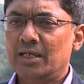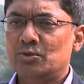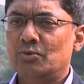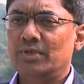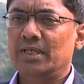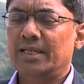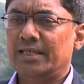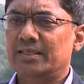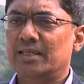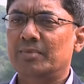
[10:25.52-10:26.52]
So we
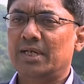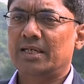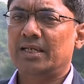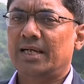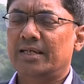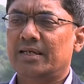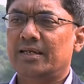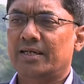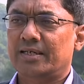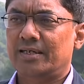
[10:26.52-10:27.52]
at GMRT had
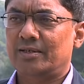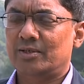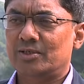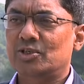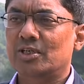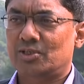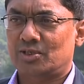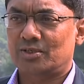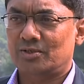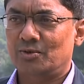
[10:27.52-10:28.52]
conducted
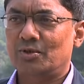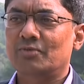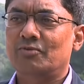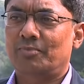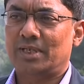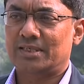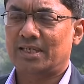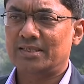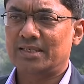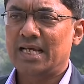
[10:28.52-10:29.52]
search looking for
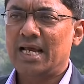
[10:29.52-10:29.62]
pulsars